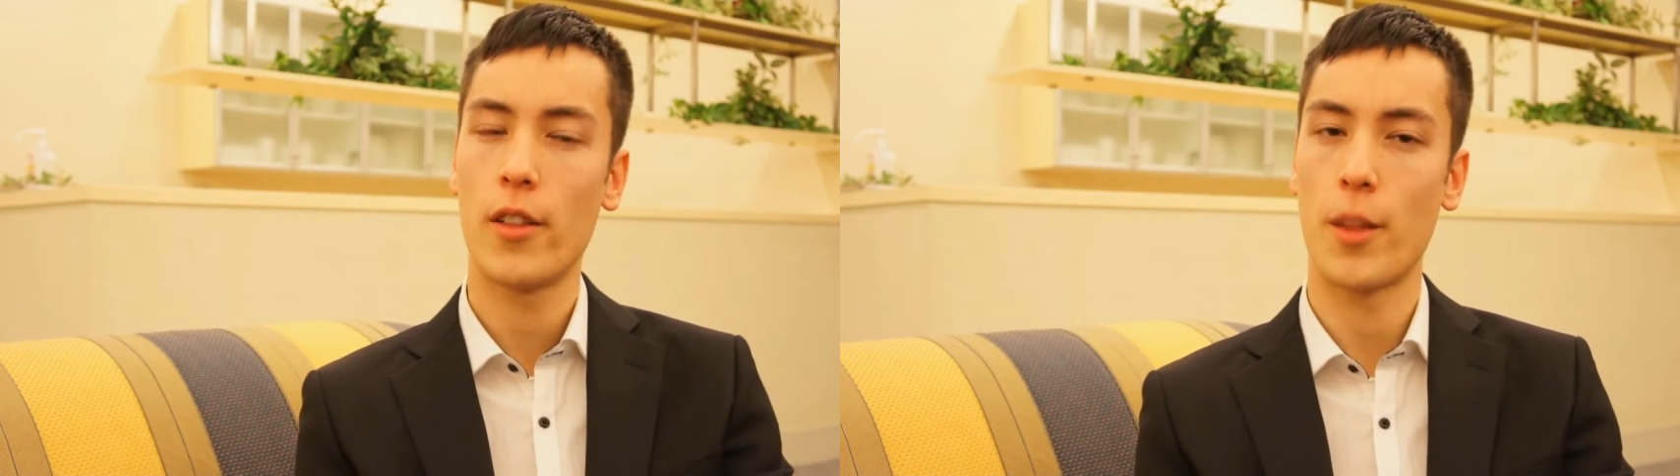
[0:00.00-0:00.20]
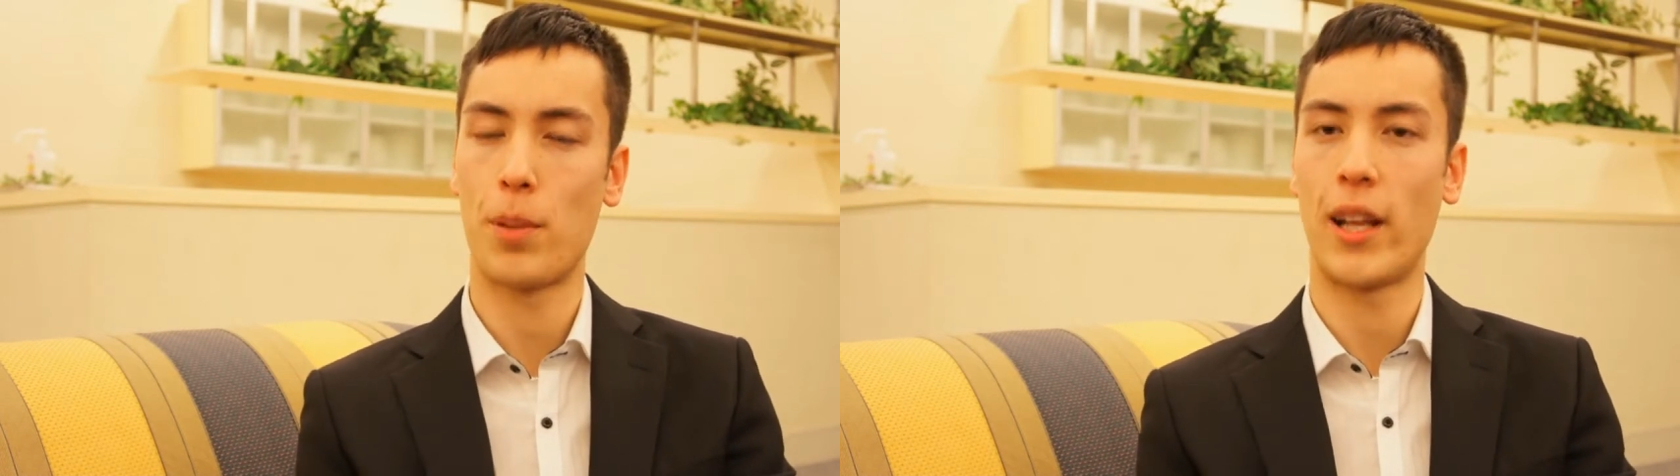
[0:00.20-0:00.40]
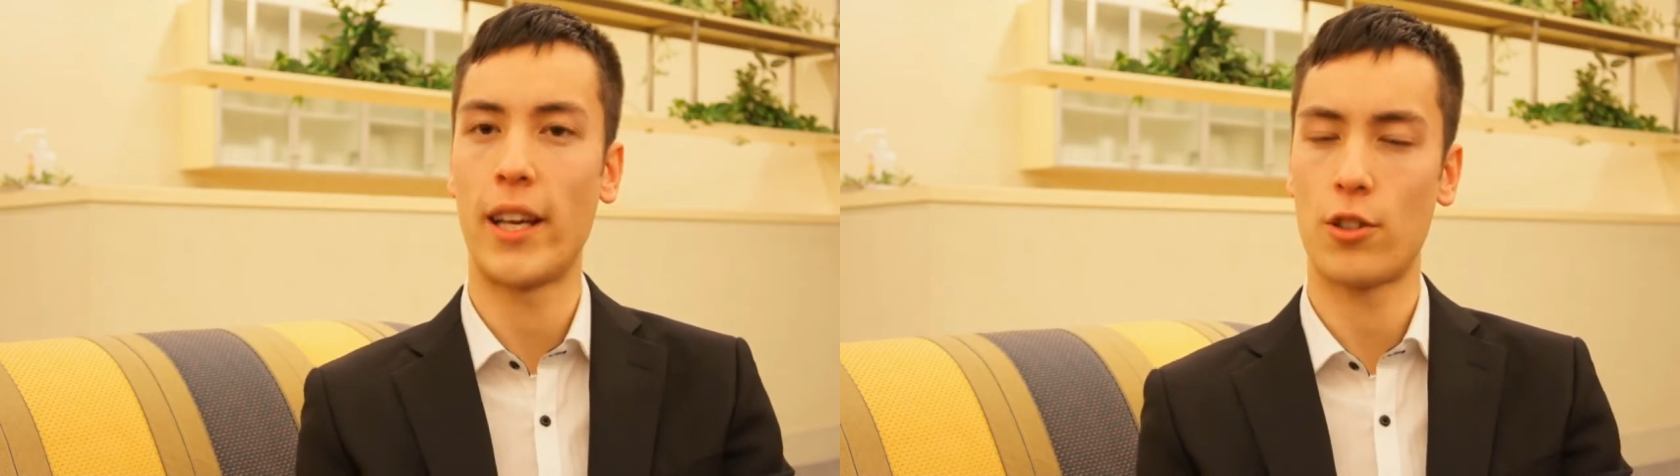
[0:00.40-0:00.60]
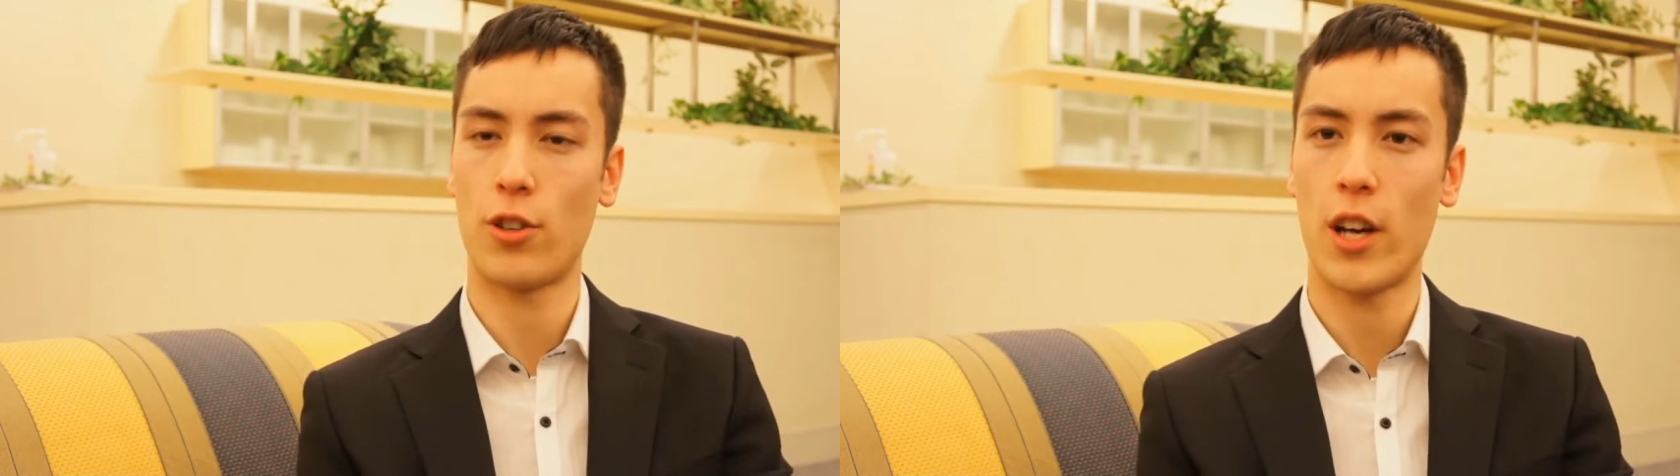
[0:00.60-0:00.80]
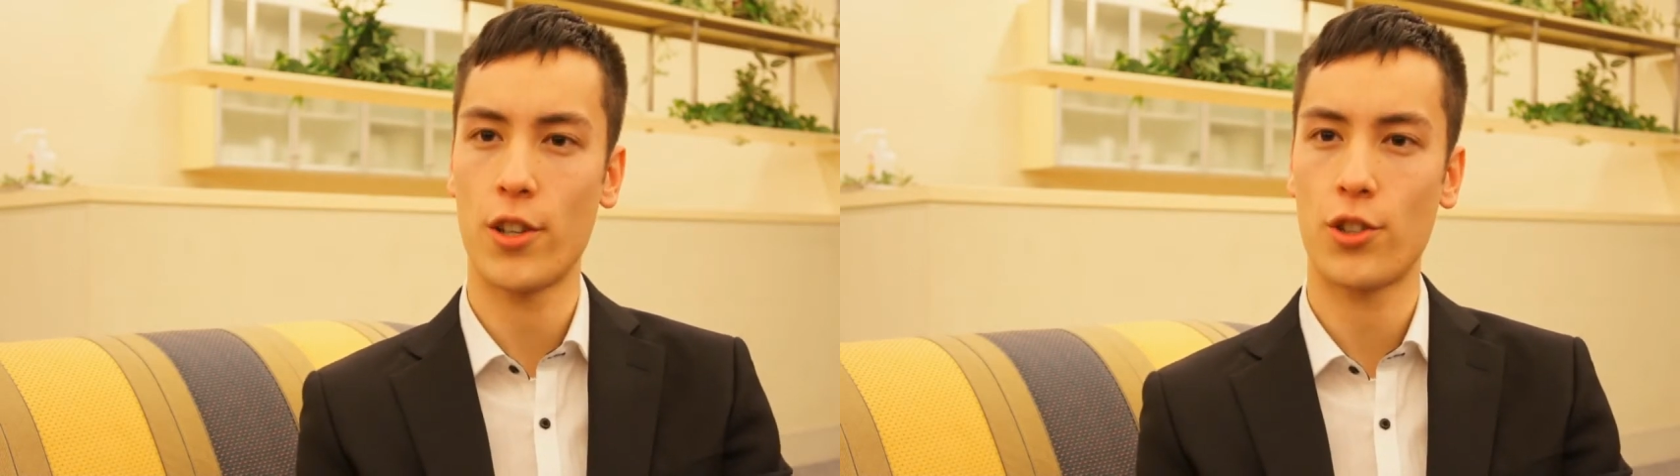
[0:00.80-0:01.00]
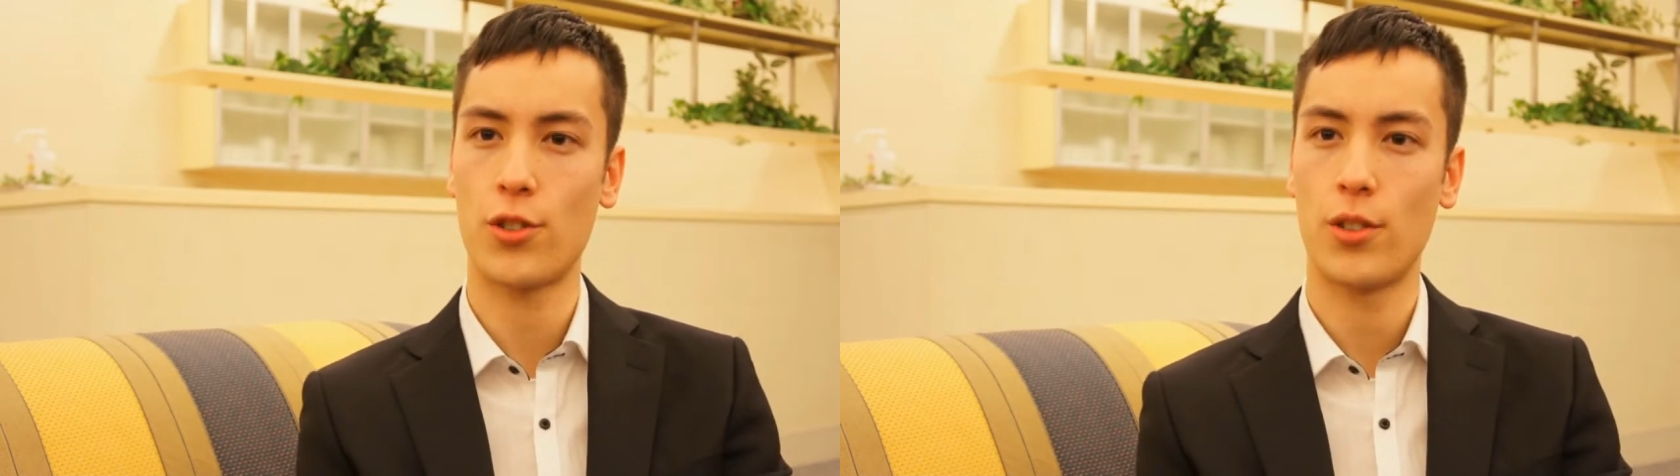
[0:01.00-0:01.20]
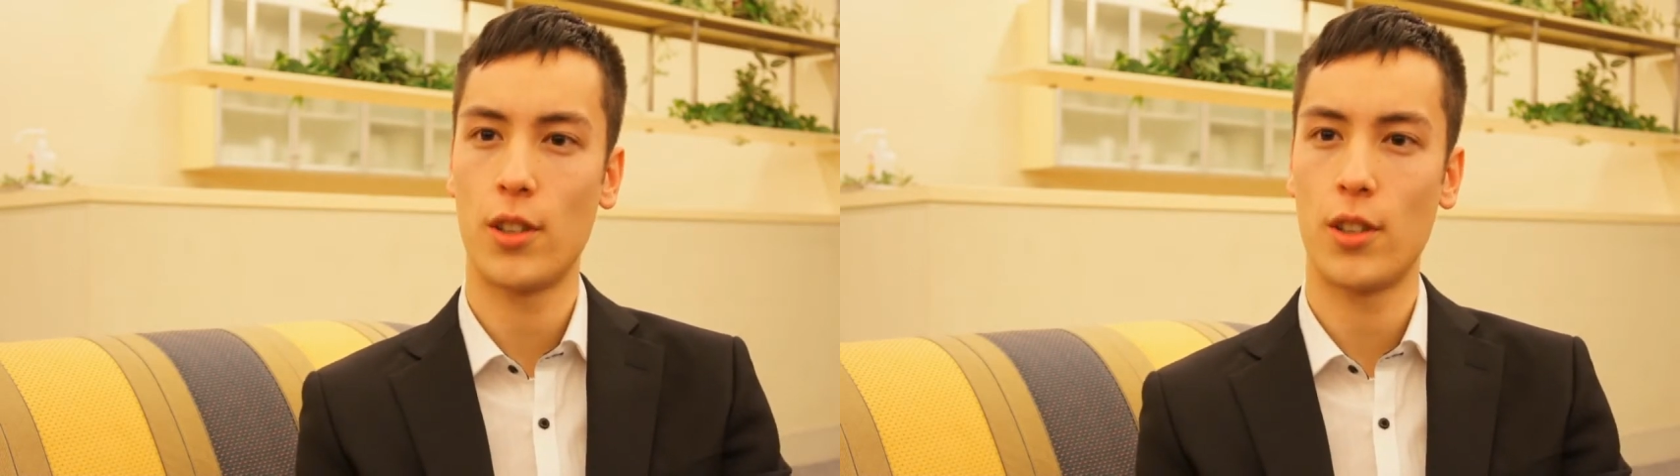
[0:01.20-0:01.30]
The plane crashed.